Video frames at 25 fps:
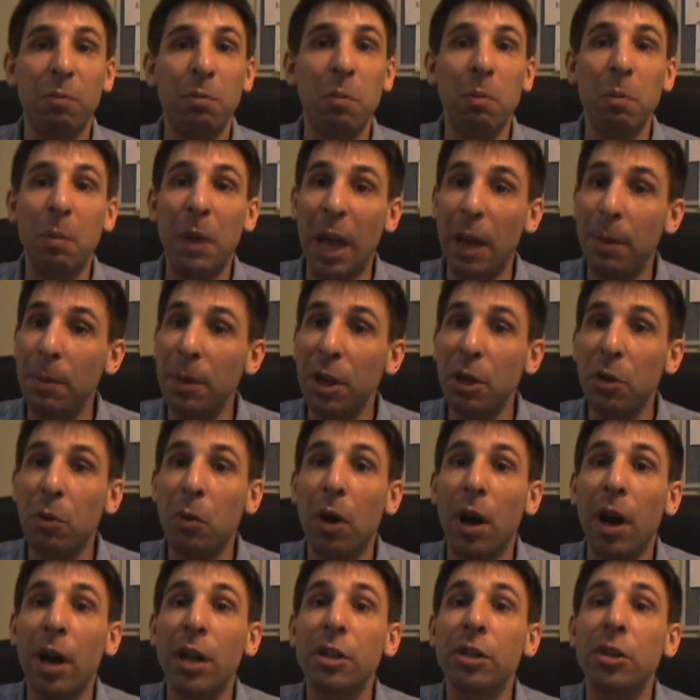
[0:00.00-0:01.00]
Maybe you
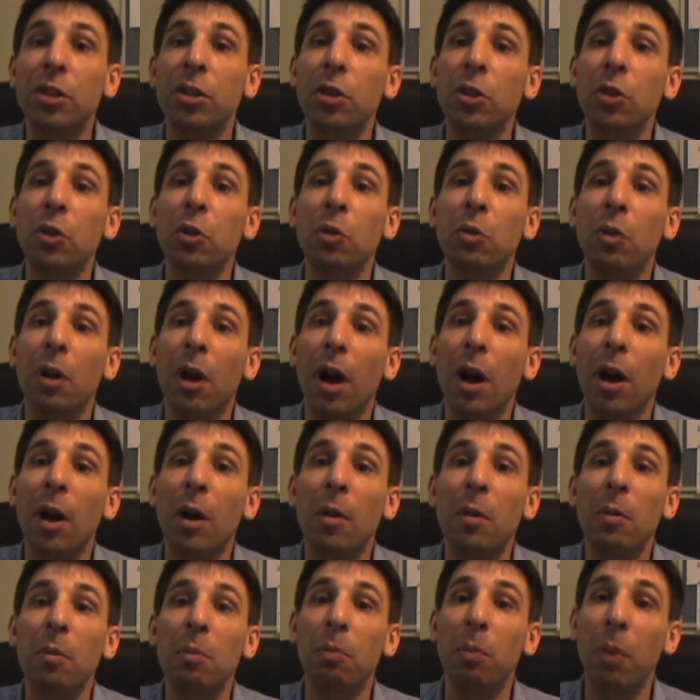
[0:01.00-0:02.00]
want to
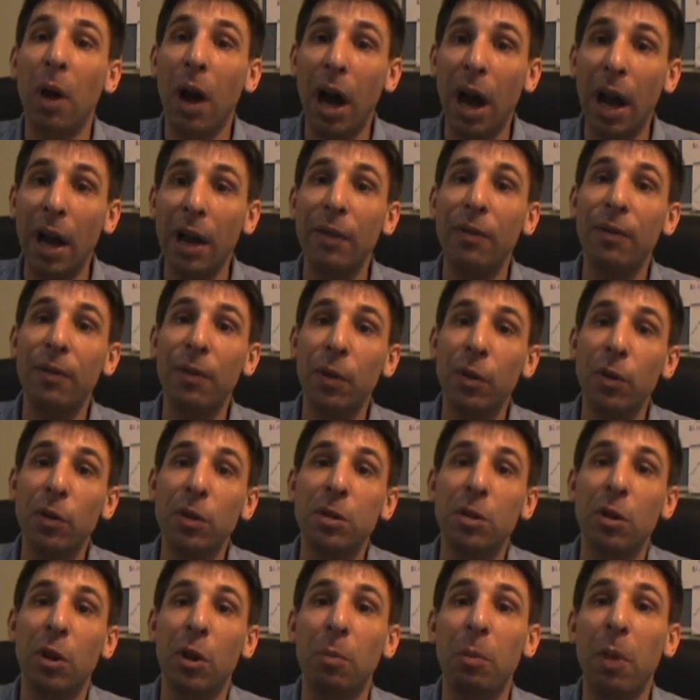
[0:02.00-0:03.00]
buy
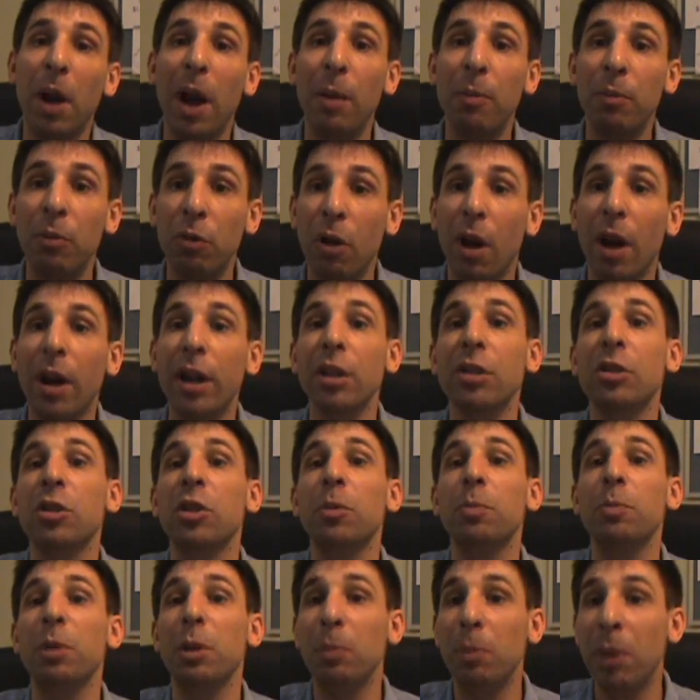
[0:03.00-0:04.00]
foods or buy products
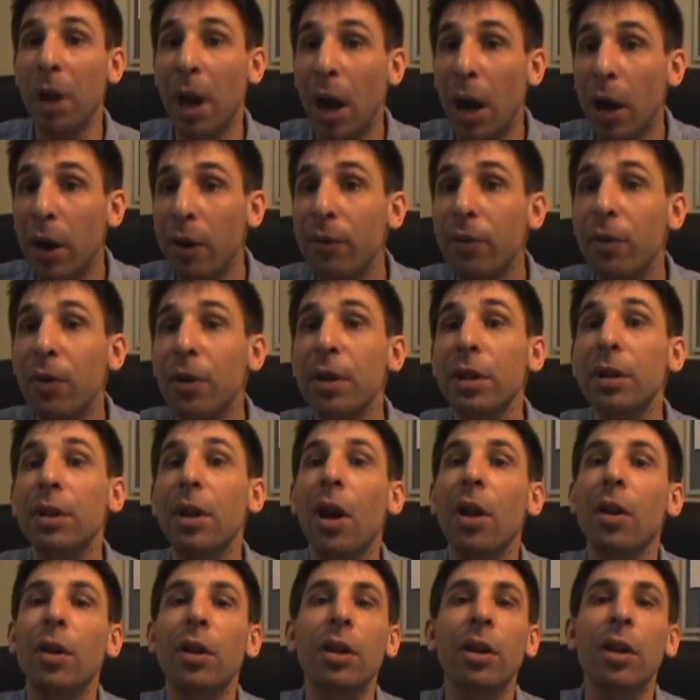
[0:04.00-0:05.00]
to prepare for a
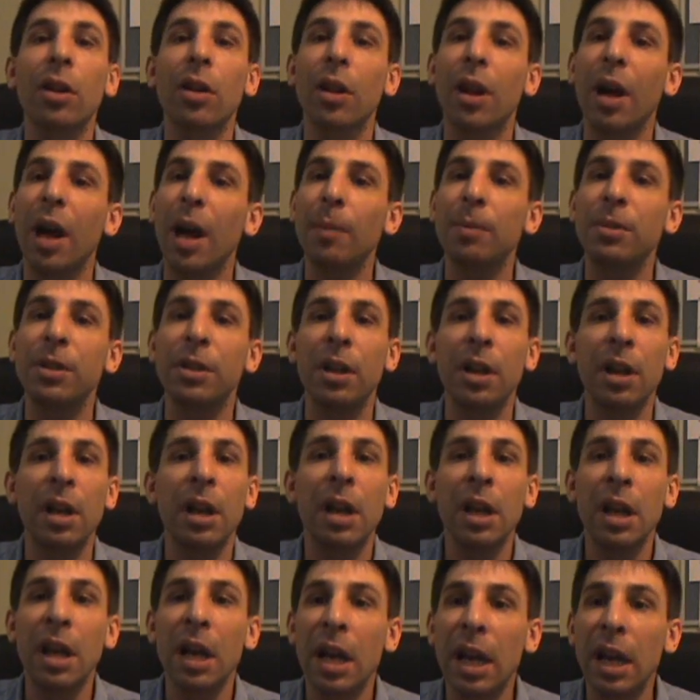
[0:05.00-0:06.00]
dollar collapse.
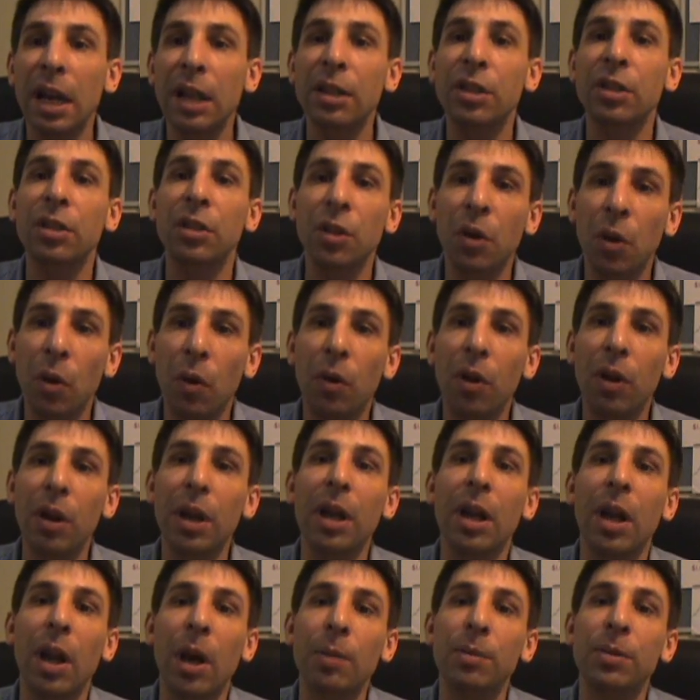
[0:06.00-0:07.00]
It's
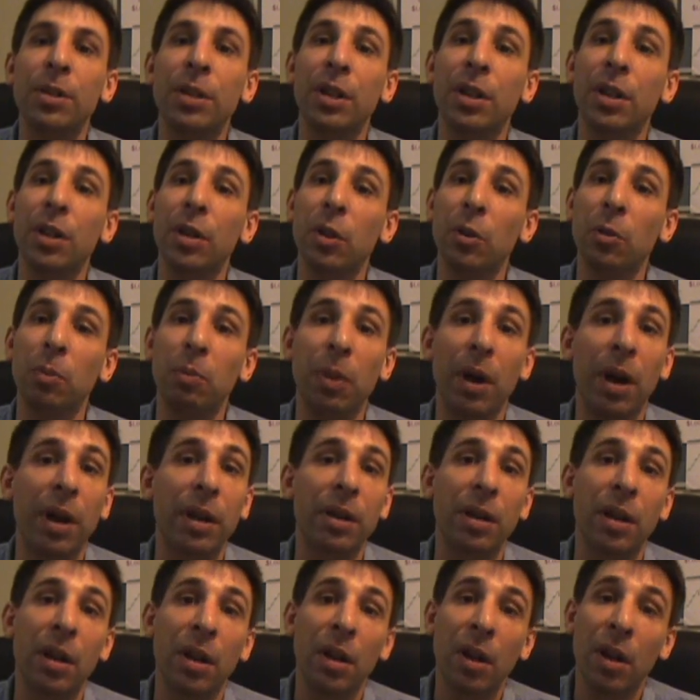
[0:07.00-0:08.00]
totally up to you,
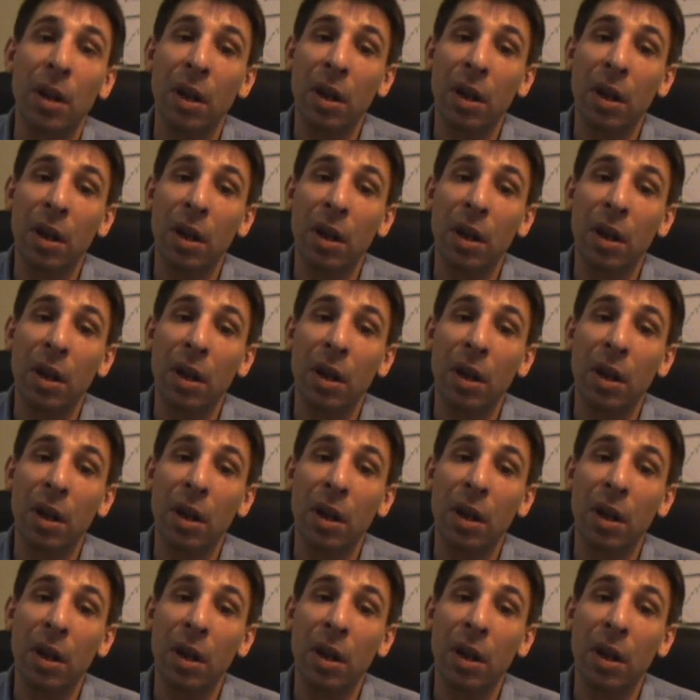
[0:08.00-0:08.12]
but